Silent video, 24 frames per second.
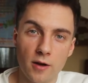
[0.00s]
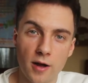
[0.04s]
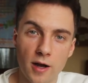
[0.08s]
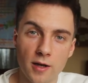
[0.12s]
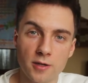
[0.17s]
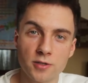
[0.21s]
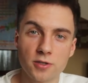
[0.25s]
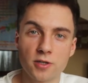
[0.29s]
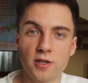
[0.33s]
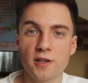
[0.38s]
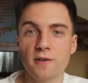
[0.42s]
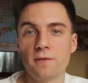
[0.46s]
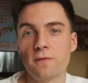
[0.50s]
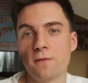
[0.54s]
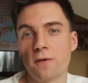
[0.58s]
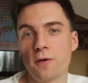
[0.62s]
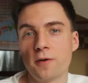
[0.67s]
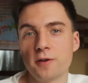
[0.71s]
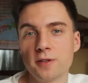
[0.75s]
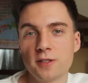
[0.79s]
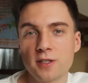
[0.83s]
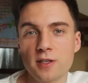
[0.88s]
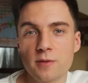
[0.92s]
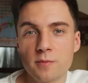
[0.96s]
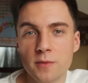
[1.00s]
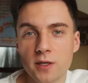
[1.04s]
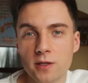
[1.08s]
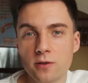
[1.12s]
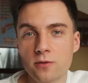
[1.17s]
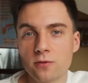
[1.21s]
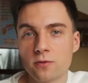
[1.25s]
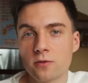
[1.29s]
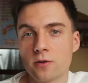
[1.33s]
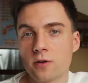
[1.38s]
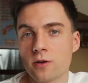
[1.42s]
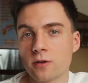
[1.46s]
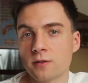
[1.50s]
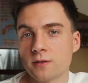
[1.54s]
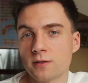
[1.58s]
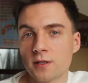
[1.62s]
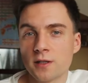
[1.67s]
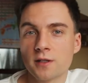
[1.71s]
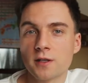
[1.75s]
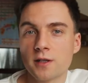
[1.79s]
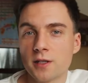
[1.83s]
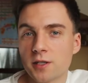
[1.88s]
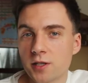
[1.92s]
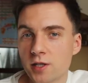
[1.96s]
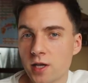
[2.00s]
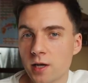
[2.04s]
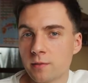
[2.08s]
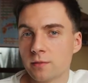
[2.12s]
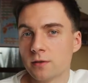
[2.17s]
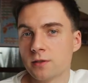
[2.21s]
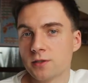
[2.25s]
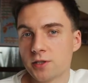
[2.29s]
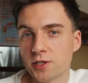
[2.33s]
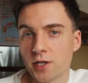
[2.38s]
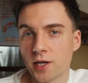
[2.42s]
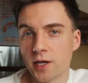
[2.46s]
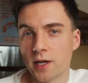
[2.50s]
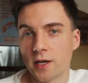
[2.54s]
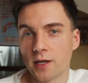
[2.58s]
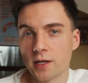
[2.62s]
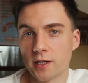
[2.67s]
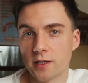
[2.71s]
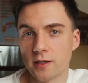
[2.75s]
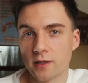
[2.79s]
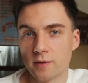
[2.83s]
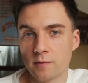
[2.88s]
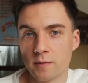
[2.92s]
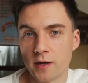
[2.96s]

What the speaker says: actually forced me to constantly double check